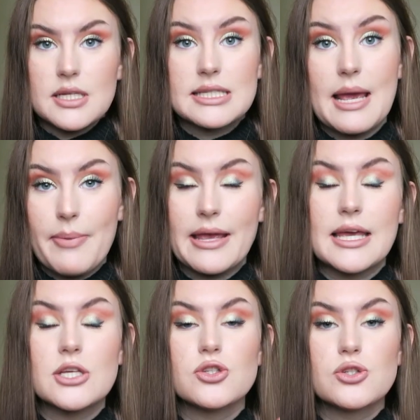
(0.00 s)

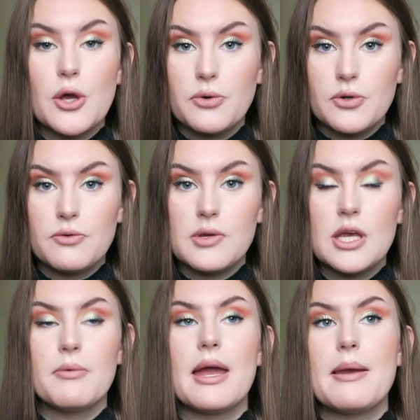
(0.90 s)
Skipping is so good for
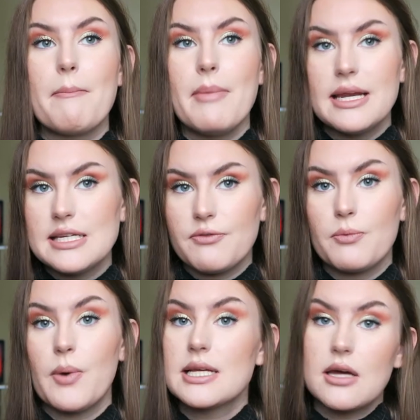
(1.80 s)
you in many
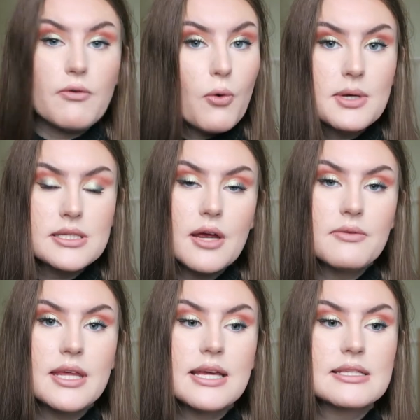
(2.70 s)
different ways. I've always
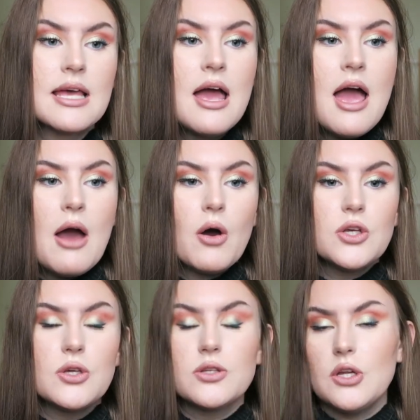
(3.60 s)
known this.
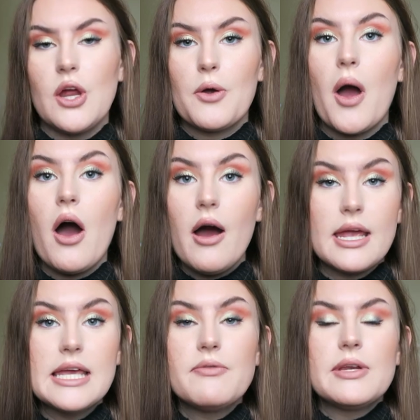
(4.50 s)
You know,
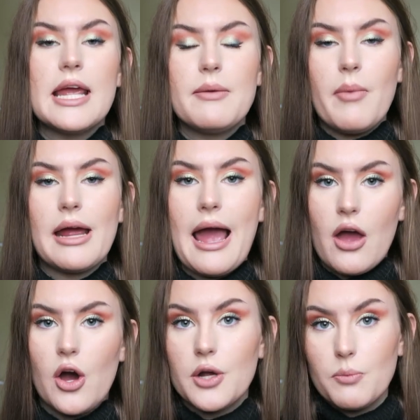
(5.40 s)
even in my
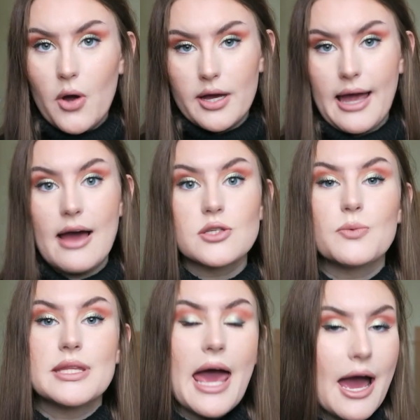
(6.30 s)
at-home
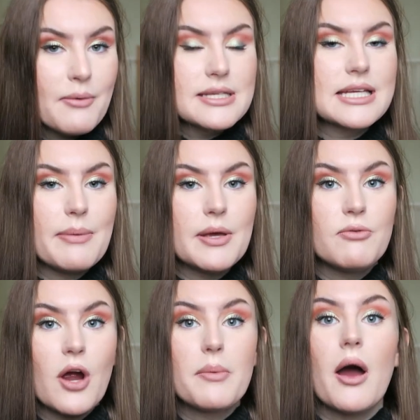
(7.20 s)
workouts without a
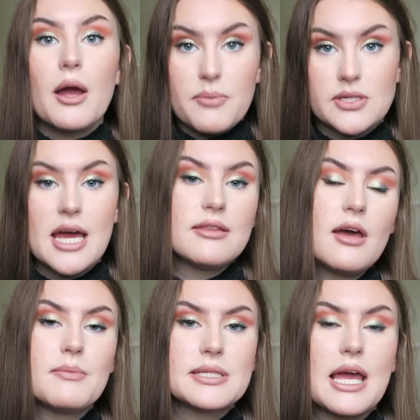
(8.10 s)
skipping rope, I pretend
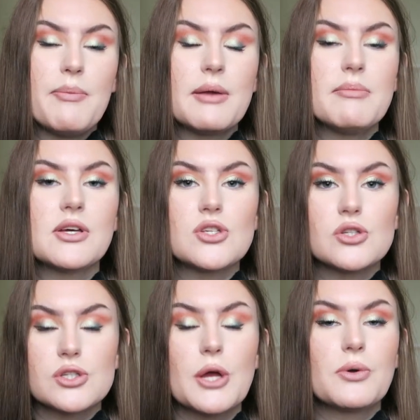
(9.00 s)
that I'm skipping because
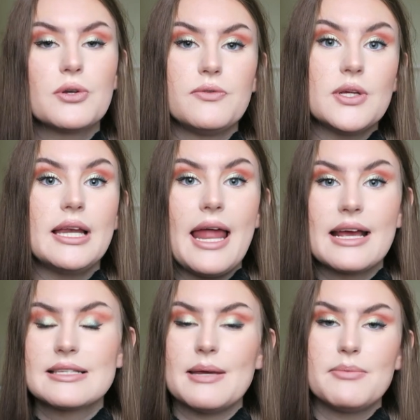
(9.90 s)
it's so good for your
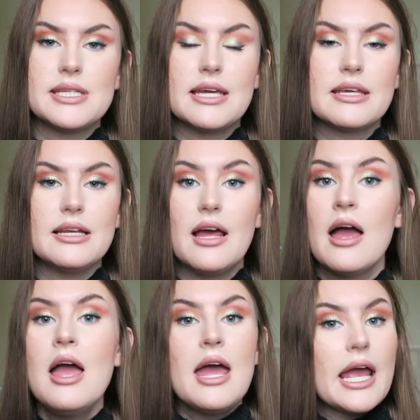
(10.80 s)
legs in
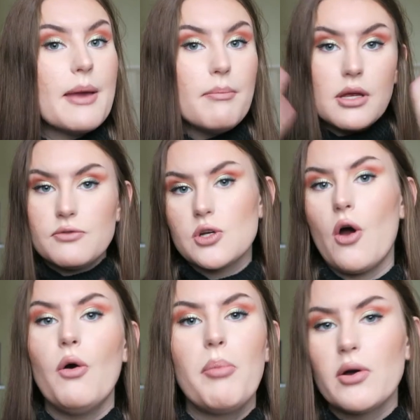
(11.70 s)
particular. It moves your
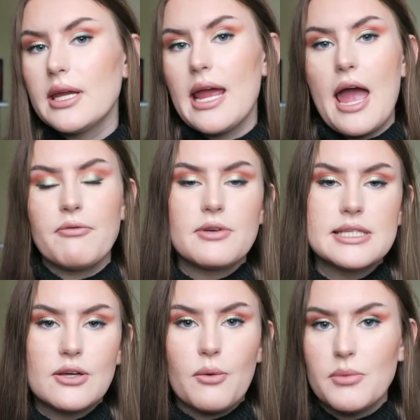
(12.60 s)
whole body, every
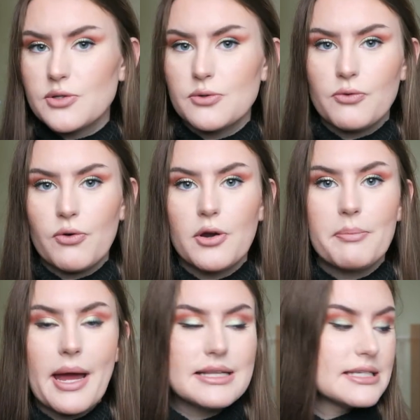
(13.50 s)
single muscle
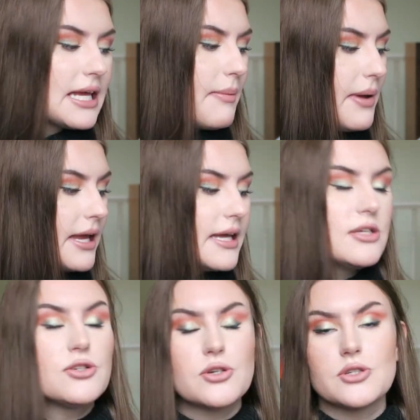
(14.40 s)
group, and skipping
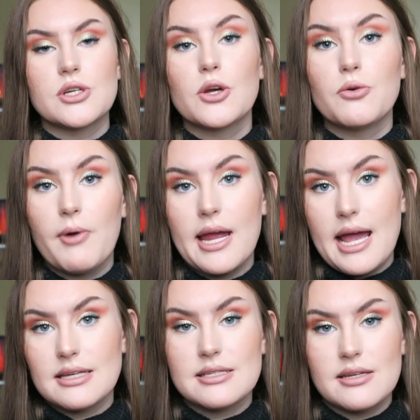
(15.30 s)
is just a great
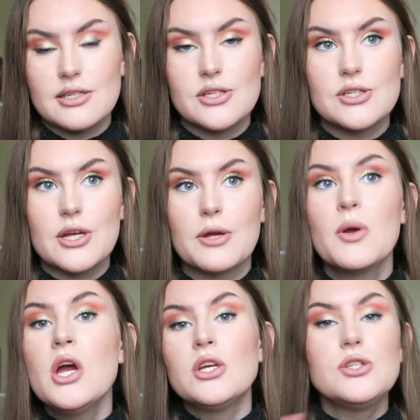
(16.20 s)
exercise to do.
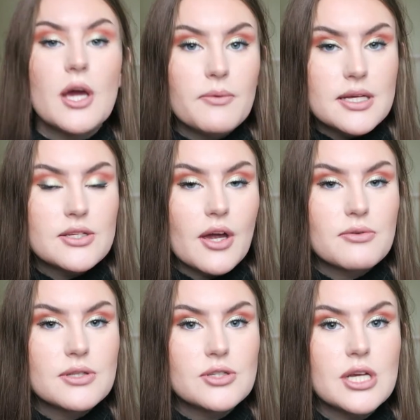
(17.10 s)
You don't need to
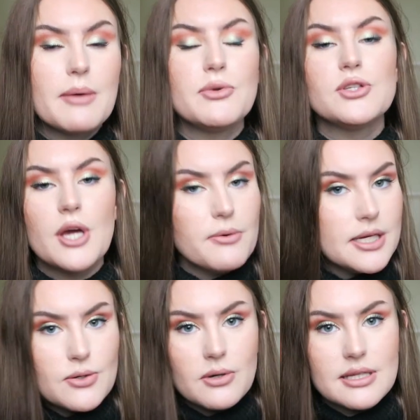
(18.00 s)
go to the gym. You don't
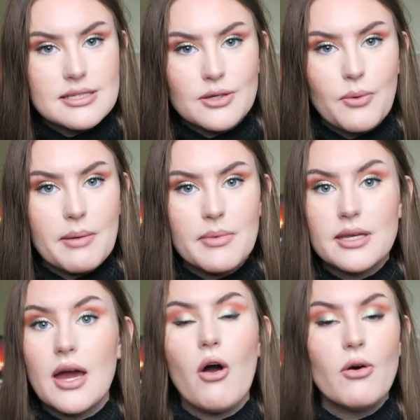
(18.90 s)
need all of this equipment.